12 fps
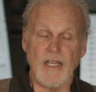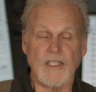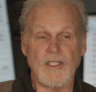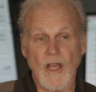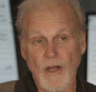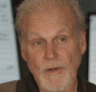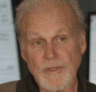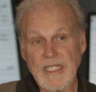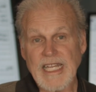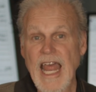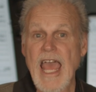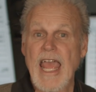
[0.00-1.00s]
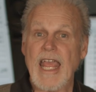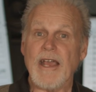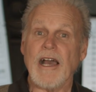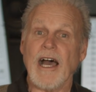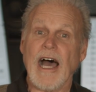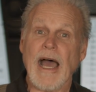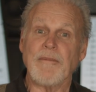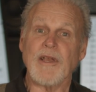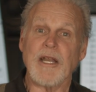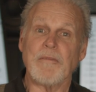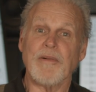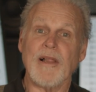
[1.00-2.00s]
So today I'm
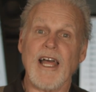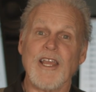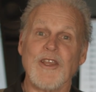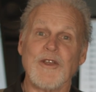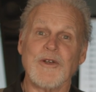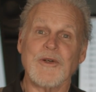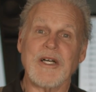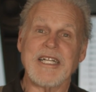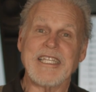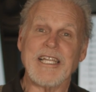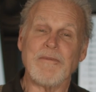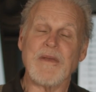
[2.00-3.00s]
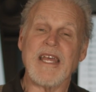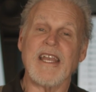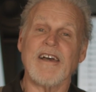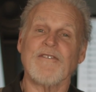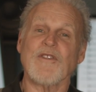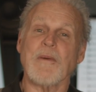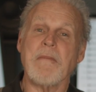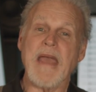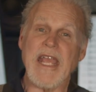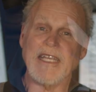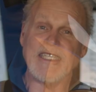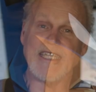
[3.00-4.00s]
gonna play you a little bit of the main